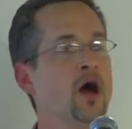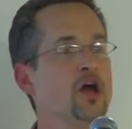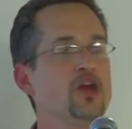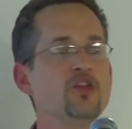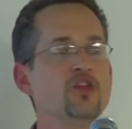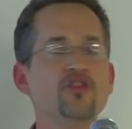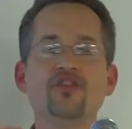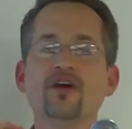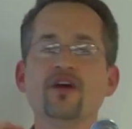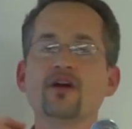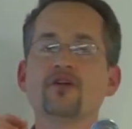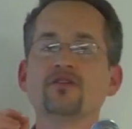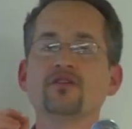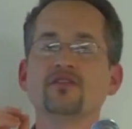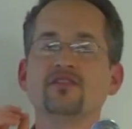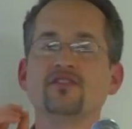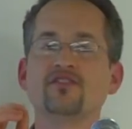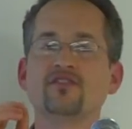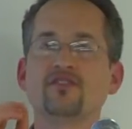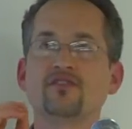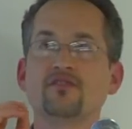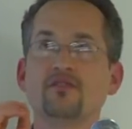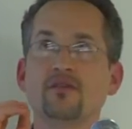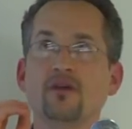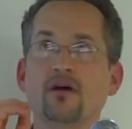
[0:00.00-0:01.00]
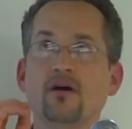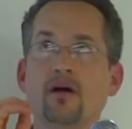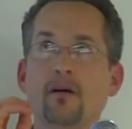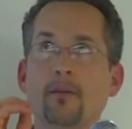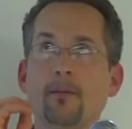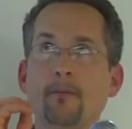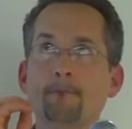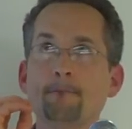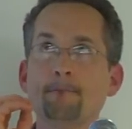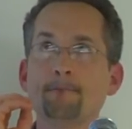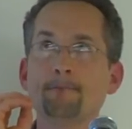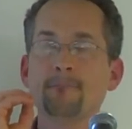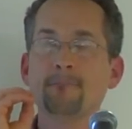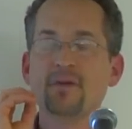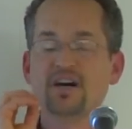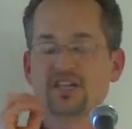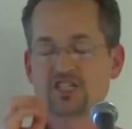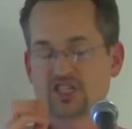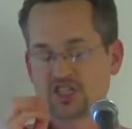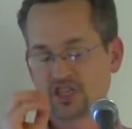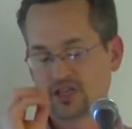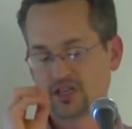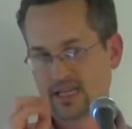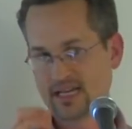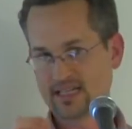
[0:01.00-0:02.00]
there is
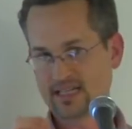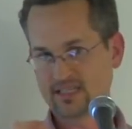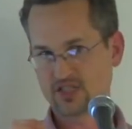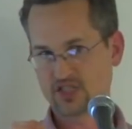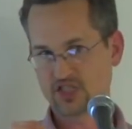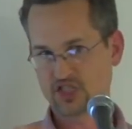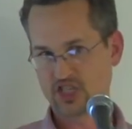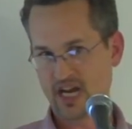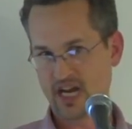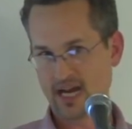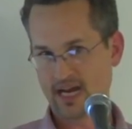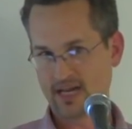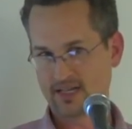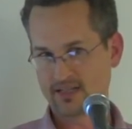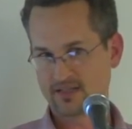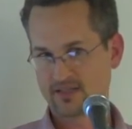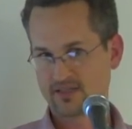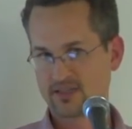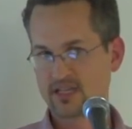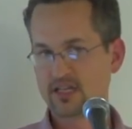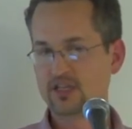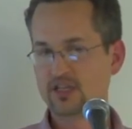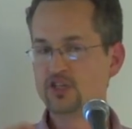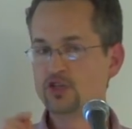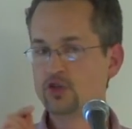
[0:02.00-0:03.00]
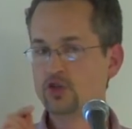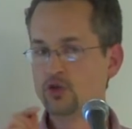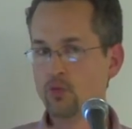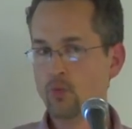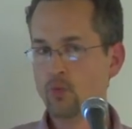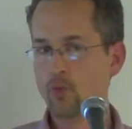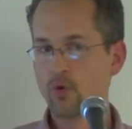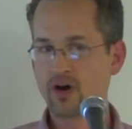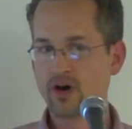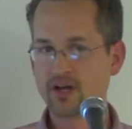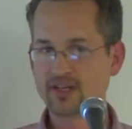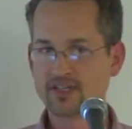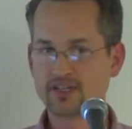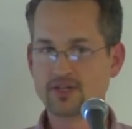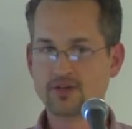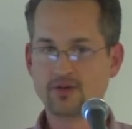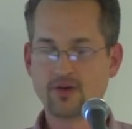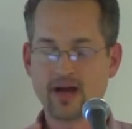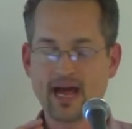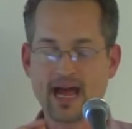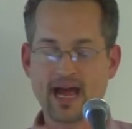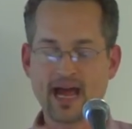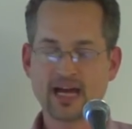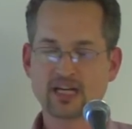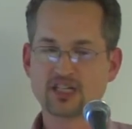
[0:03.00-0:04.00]
much less chance that you want to
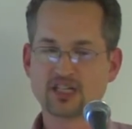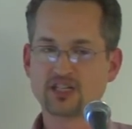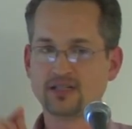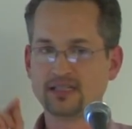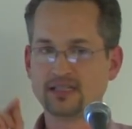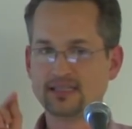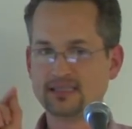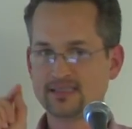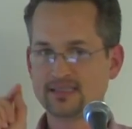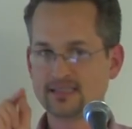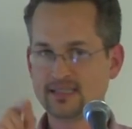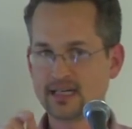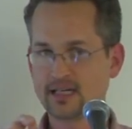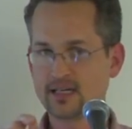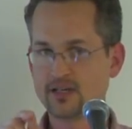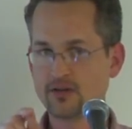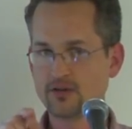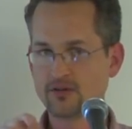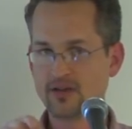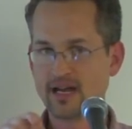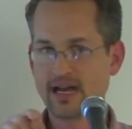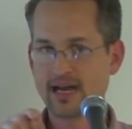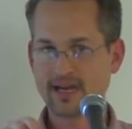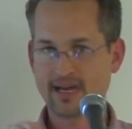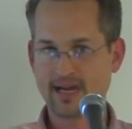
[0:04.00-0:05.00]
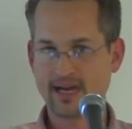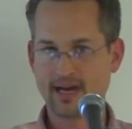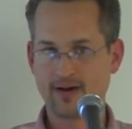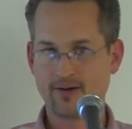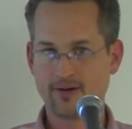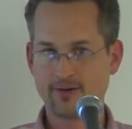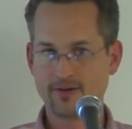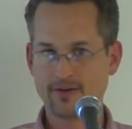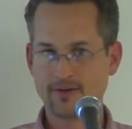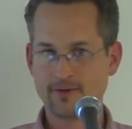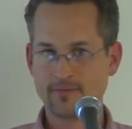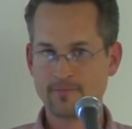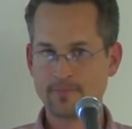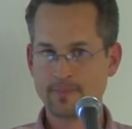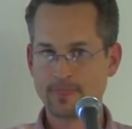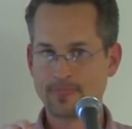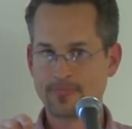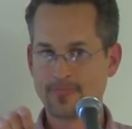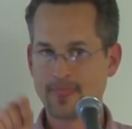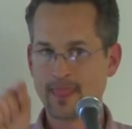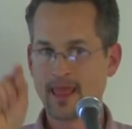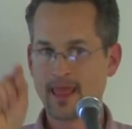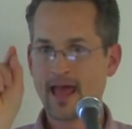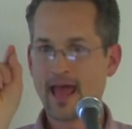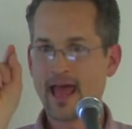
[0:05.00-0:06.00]
actually stick your neck out
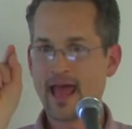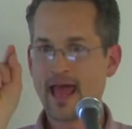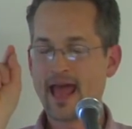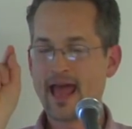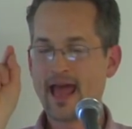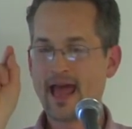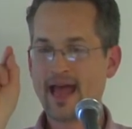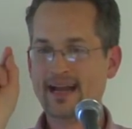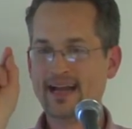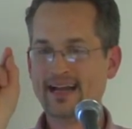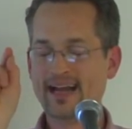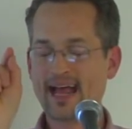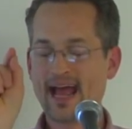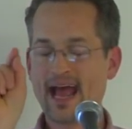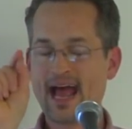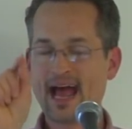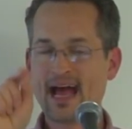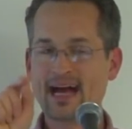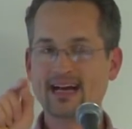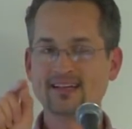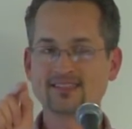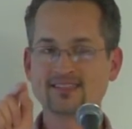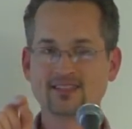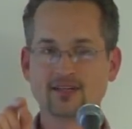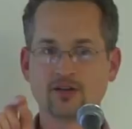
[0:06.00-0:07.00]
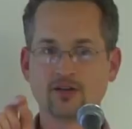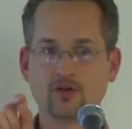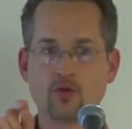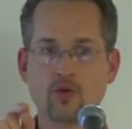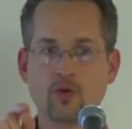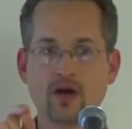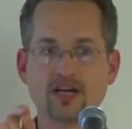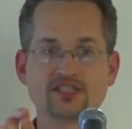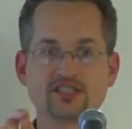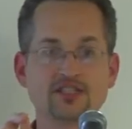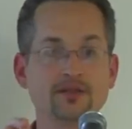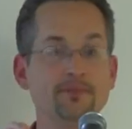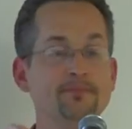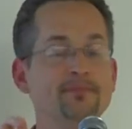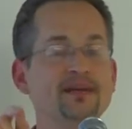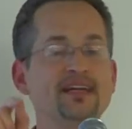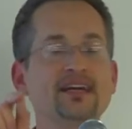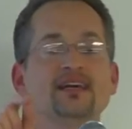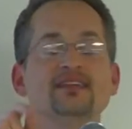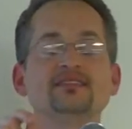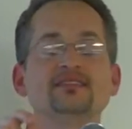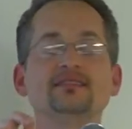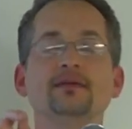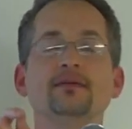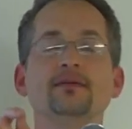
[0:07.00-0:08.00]
and ask a question
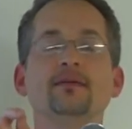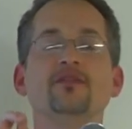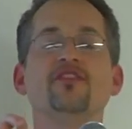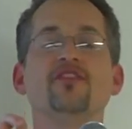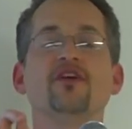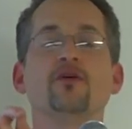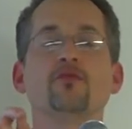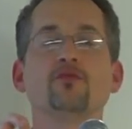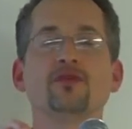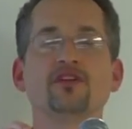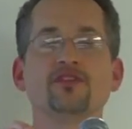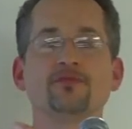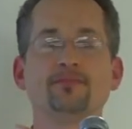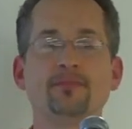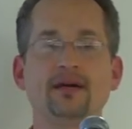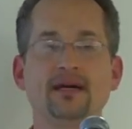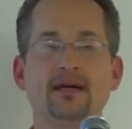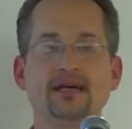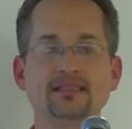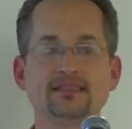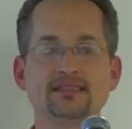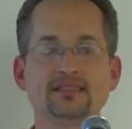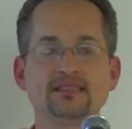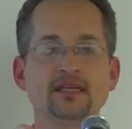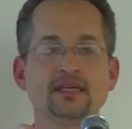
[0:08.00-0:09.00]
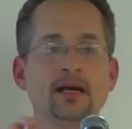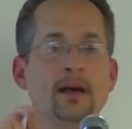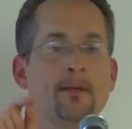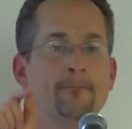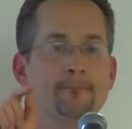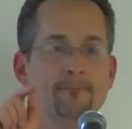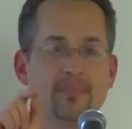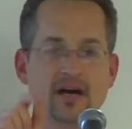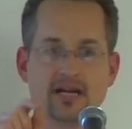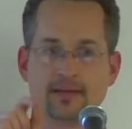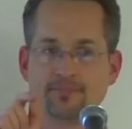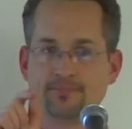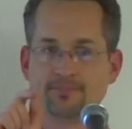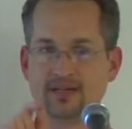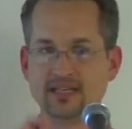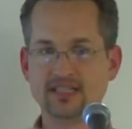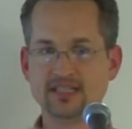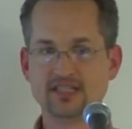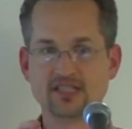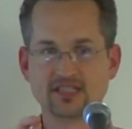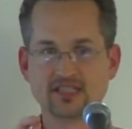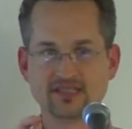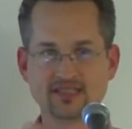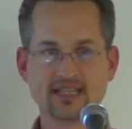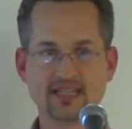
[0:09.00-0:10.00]
because it, the response might be
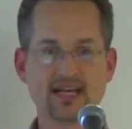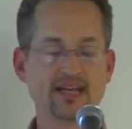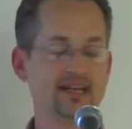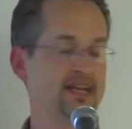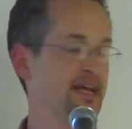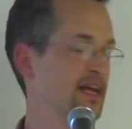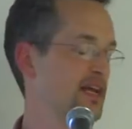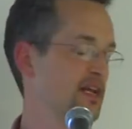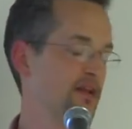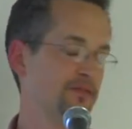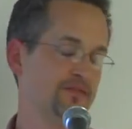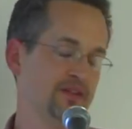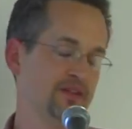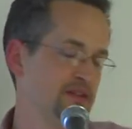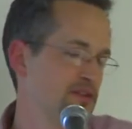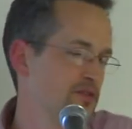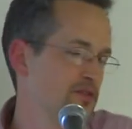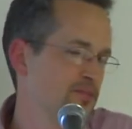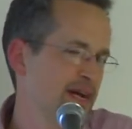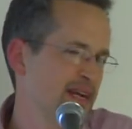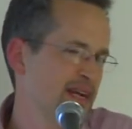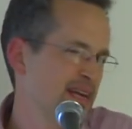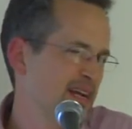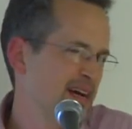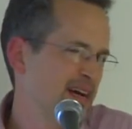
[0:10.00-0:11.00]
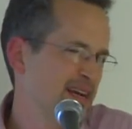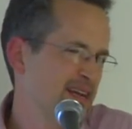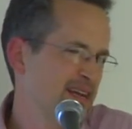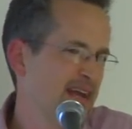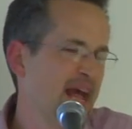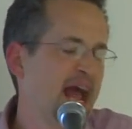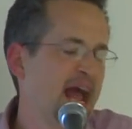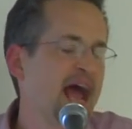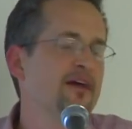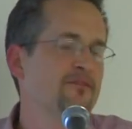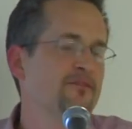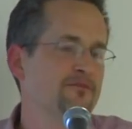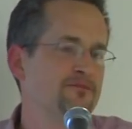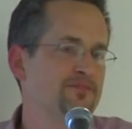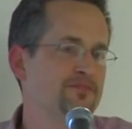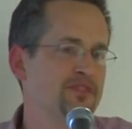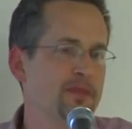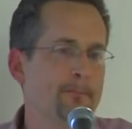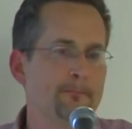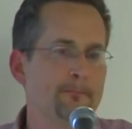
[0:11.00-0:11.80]
just that negative, and you might not have the